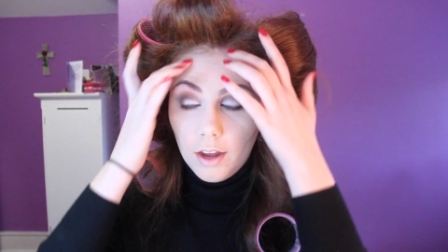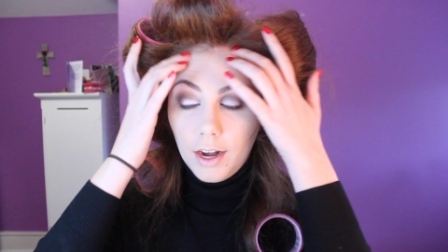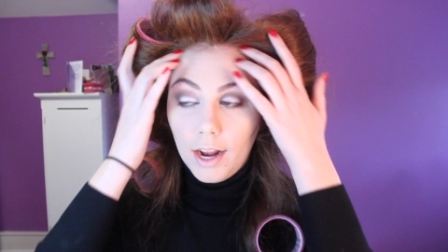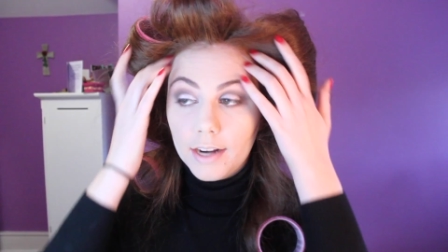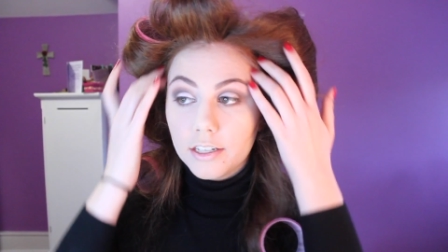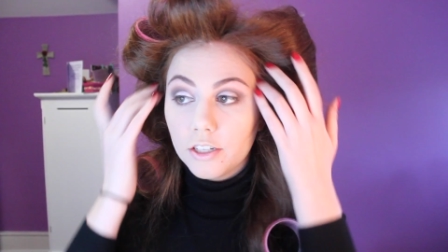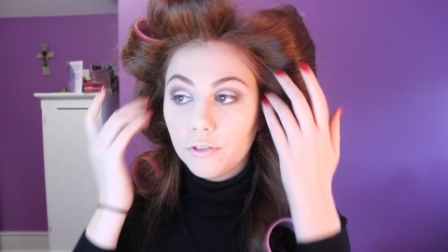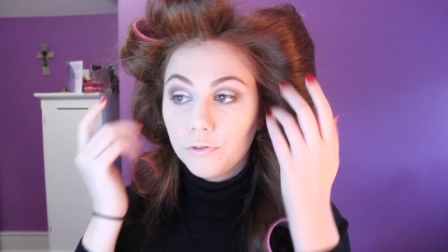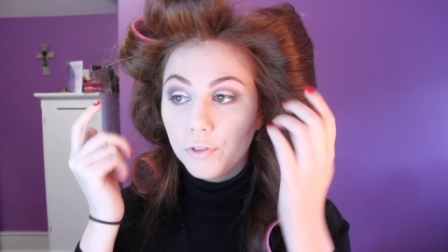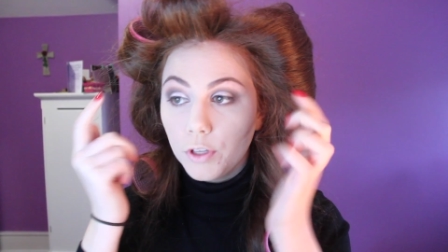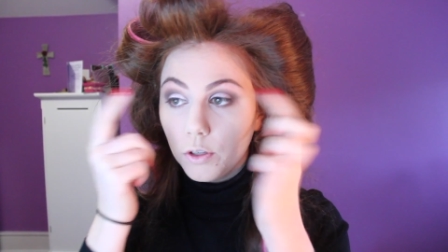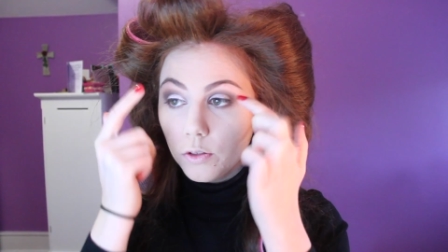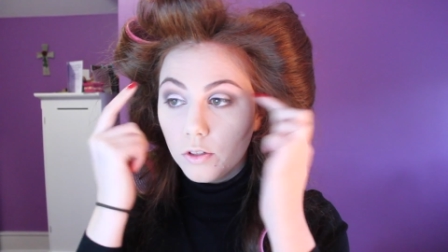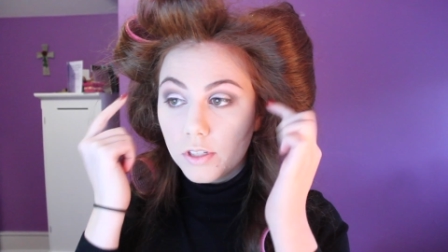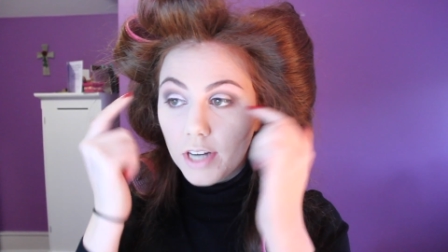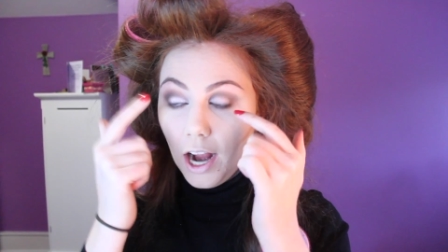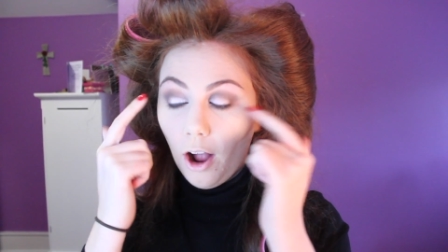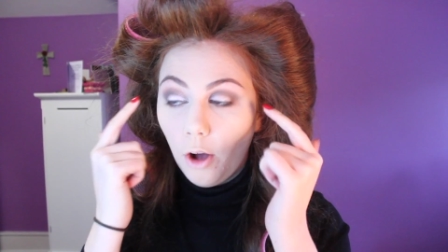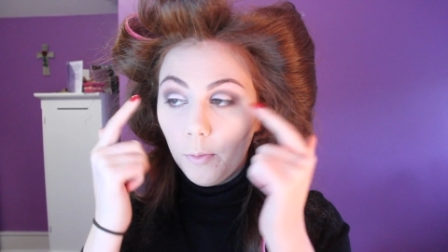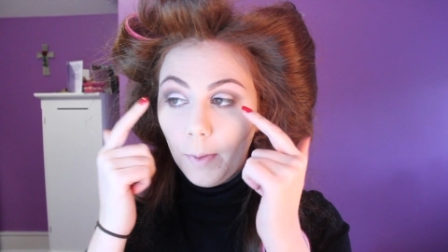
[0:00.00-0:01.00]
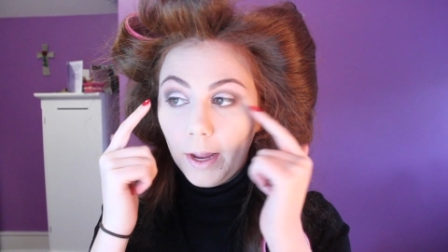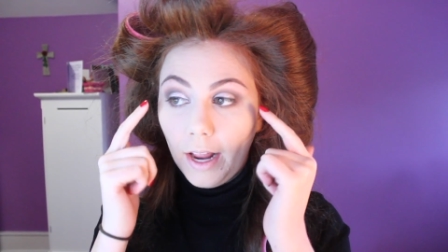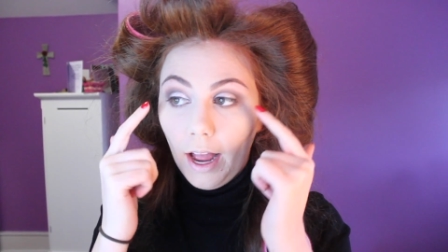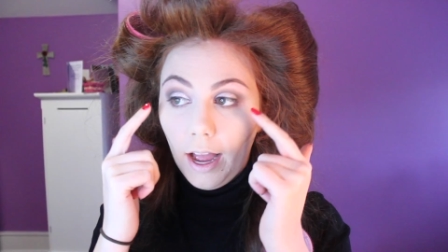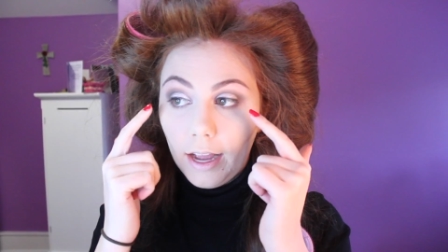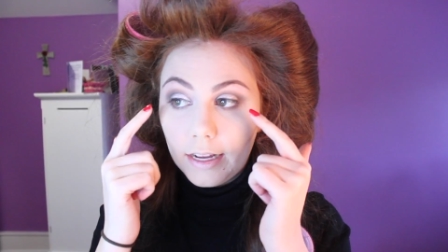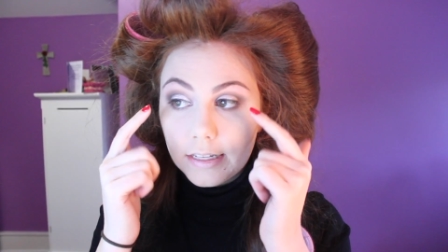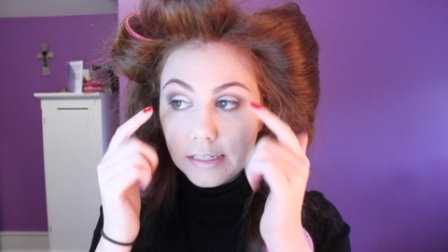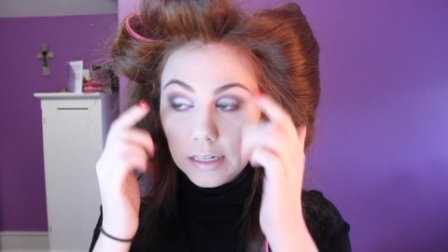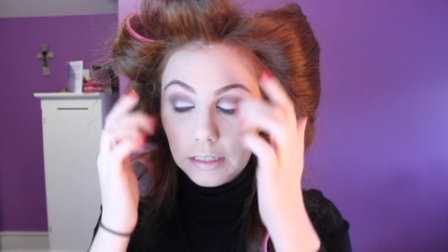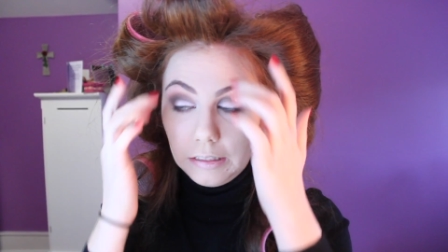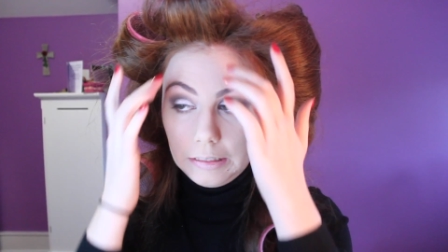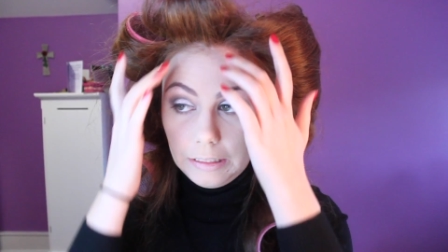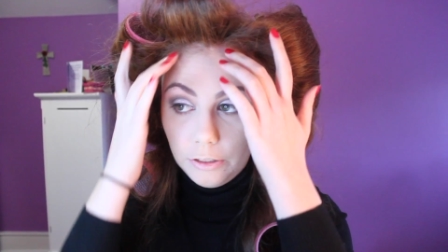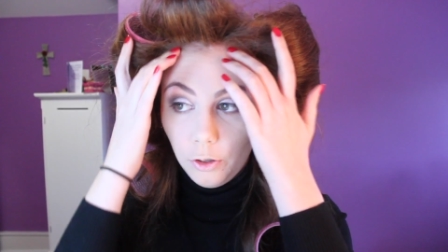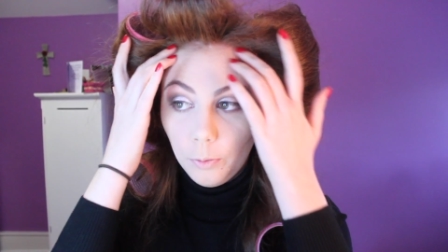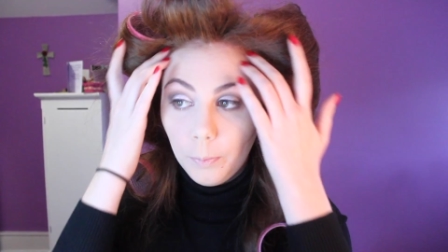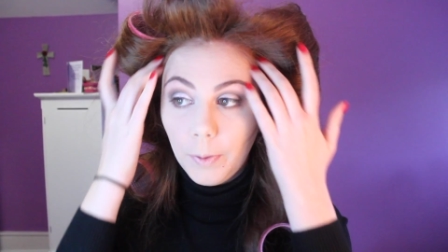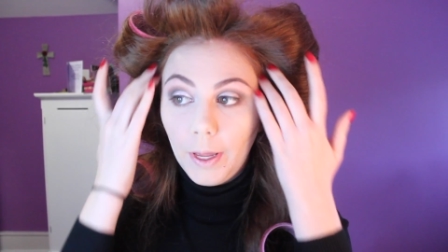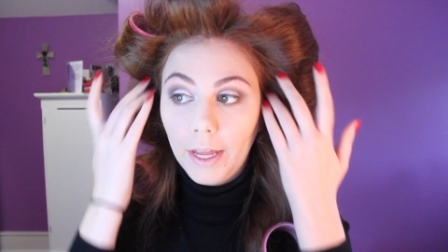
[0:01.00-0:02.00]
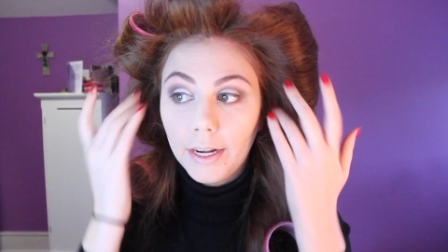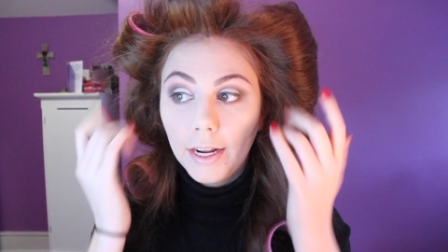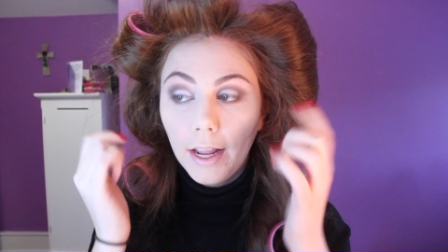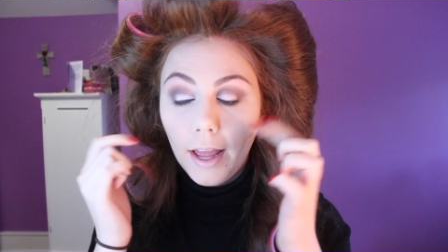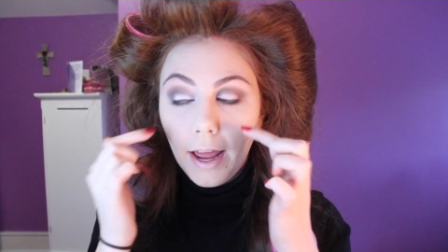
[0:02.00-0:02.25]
I diffused out my eyes a little bit,